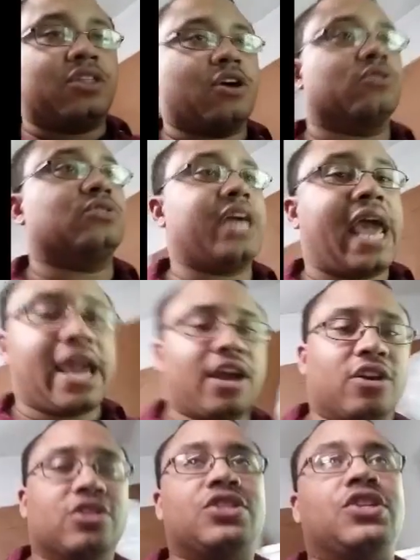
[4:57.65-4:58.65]
those
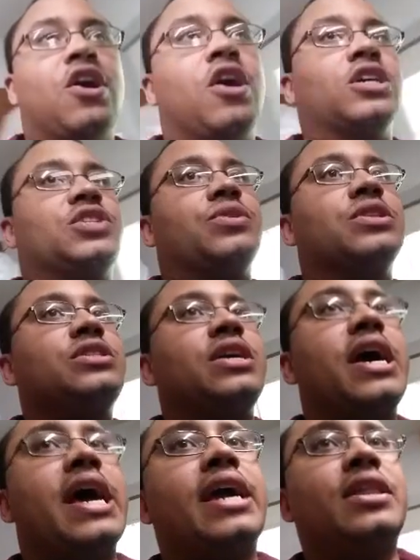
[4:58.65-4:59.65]
anchored songs where it's
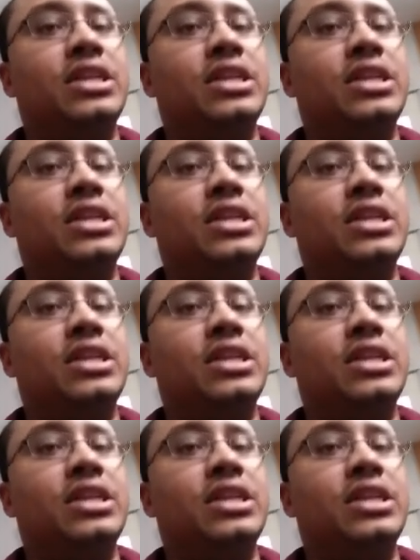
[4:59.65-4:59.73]
like,